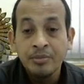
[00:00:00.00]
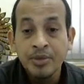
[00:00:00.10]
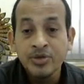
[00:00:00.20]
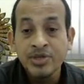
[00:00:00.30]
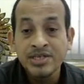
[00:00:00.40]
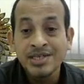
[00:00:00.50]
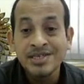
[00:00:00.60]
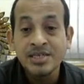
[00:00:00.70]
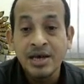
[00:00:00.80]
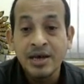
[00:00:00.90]
music
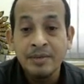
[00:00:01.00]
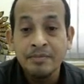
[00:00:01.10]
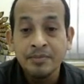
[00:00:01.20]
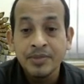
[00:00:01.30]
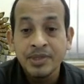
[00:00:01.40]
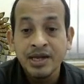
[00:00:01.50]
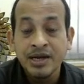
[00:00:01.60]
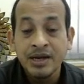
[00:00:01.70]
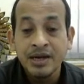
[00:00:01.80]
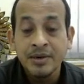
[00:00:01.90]
system,
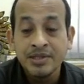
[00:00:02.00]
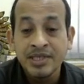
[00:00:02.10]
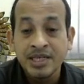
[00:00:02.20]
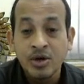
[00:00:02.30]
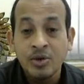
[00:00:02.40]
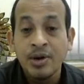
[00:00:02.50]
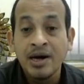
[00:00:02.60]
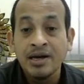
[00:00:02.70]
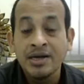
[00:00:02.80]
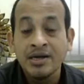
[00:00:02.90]
then seat
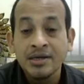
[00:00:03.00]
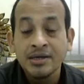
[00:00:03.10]
cover.